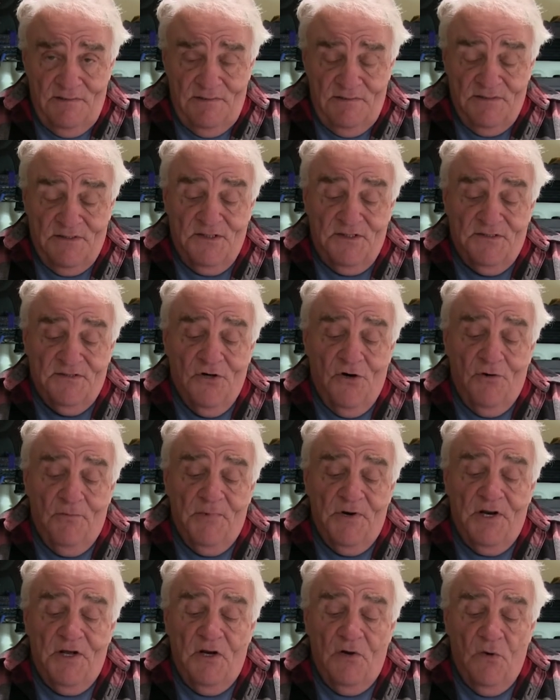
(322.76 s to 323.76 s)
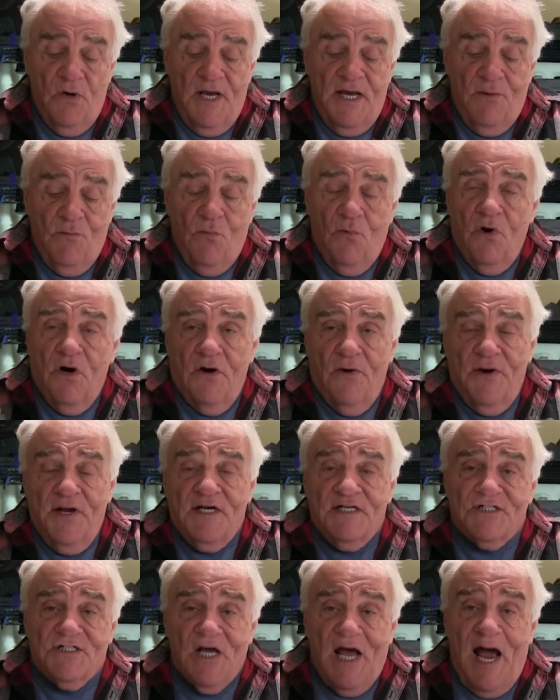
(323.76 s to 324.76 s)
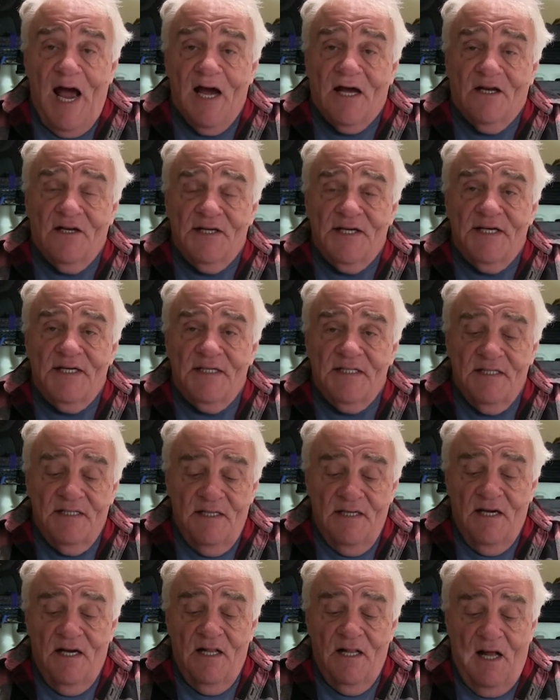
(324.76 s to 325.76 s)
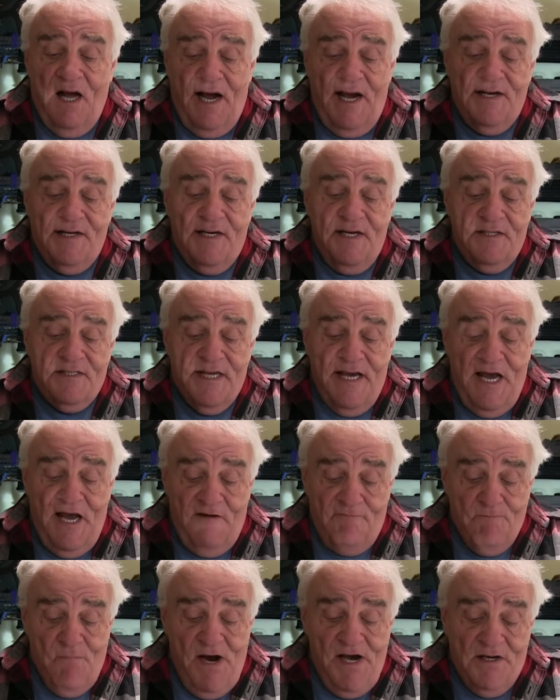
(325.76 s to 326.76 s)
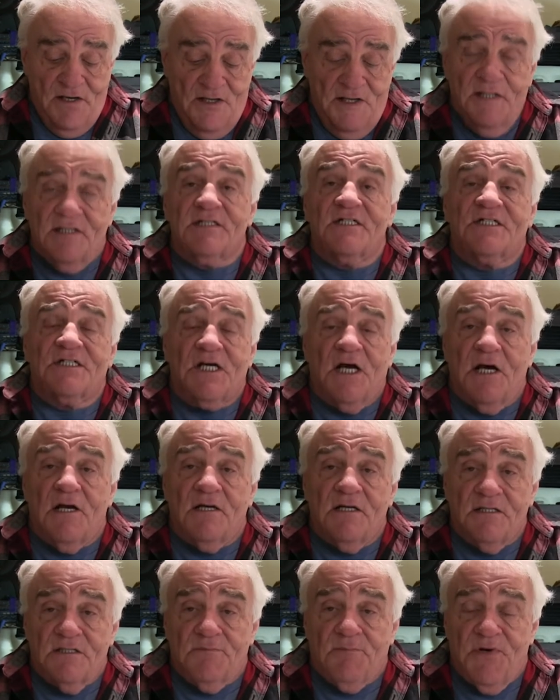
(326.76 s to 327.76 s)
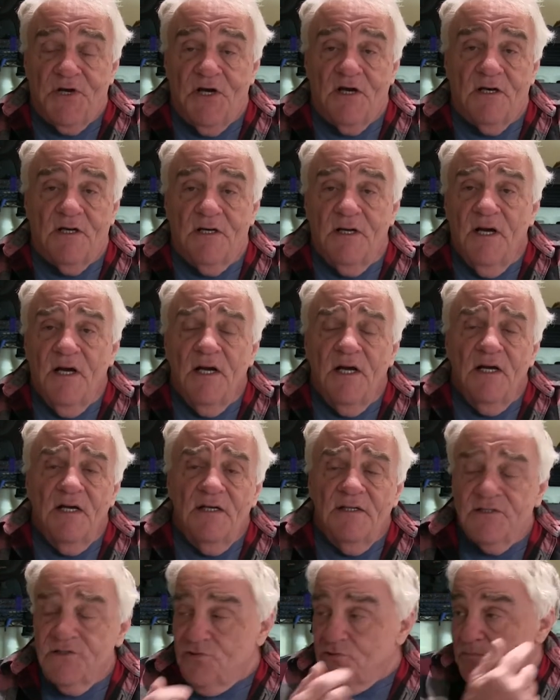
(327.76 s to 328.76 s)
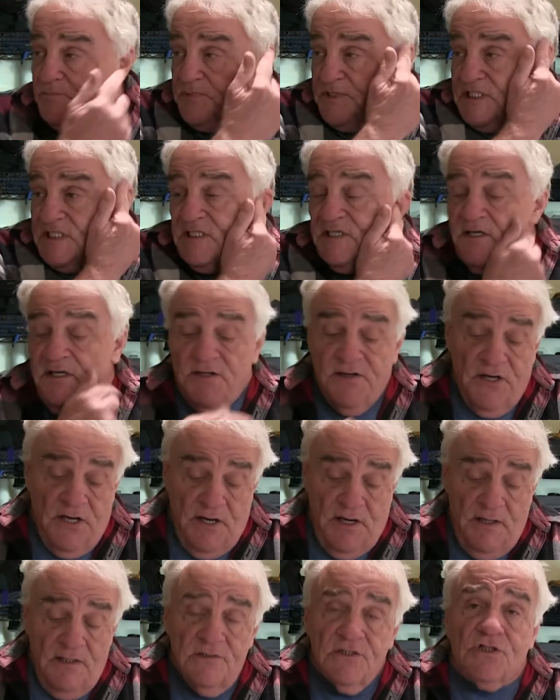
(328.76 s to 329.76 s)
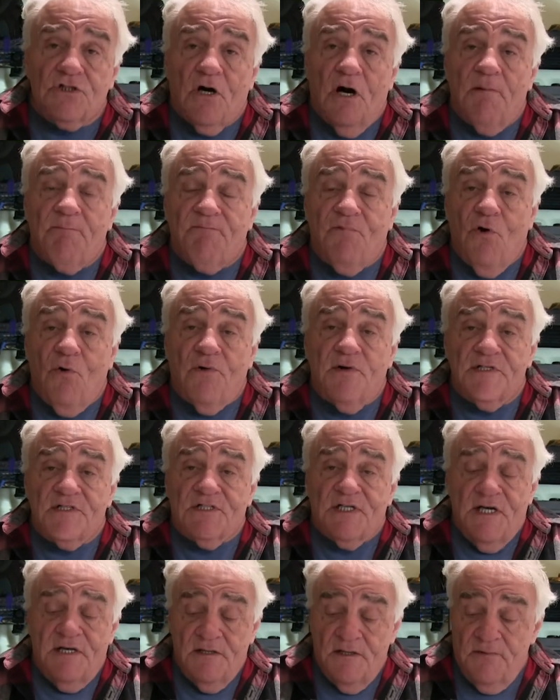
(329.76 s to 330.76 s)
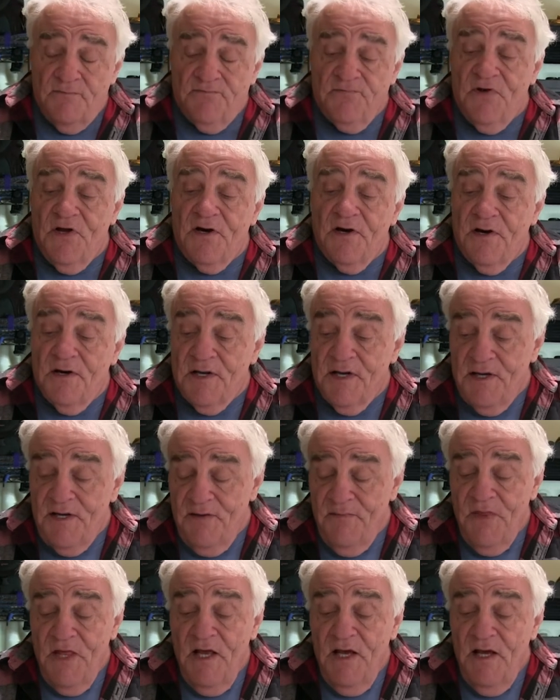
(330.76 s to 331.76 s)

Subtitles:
determining where exactly I need to have my lens set to be in sharp focus and infinity.